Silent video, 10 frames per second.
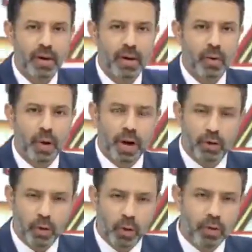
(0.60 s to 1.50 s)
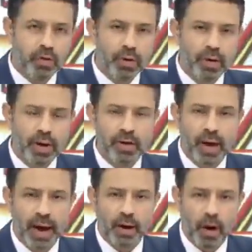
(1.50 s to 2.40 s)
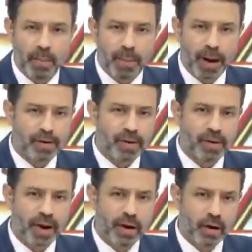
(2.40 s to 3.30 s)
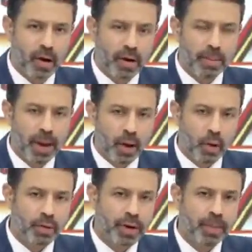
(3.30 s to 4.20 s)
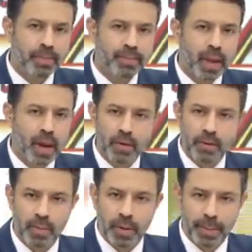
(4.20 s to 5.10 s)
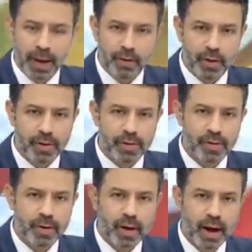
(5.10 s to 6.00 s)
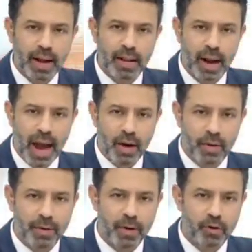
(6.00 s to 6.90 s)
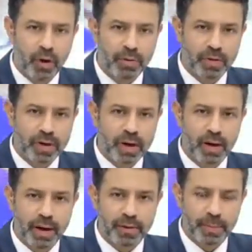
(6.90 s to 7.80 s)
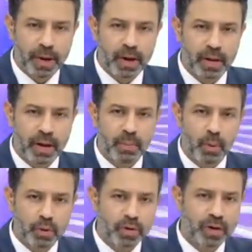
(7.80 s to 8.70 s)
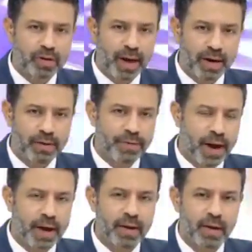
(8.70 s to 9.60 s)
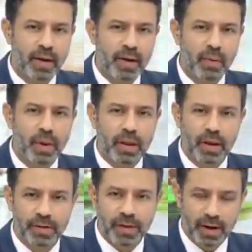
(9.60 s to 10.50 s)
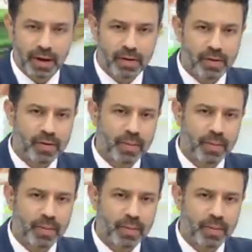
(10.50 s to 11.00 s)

We are told the entire complex has undergone a makeover. From the pictures and the lack of controversy, it does appear that most are satisfied with the aesthetics.